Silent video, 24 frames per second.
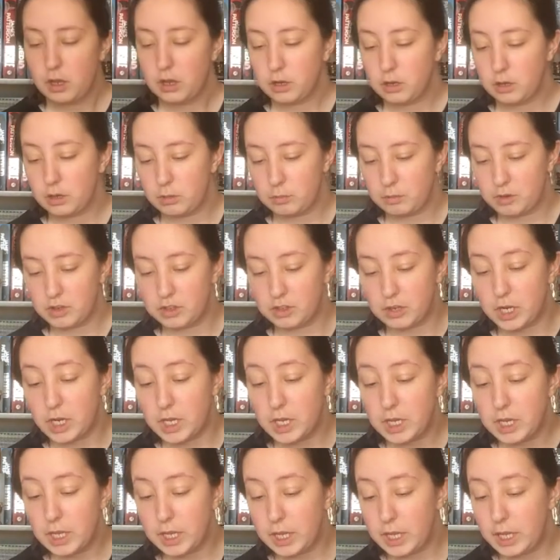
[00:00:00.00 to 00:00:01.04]
Number
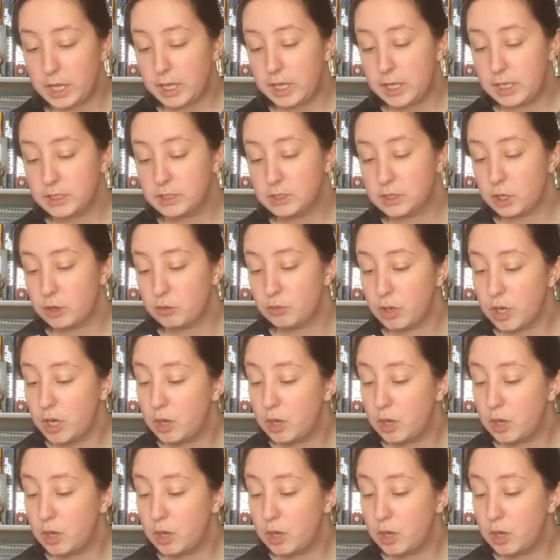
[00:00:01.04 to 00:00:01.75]
3 is read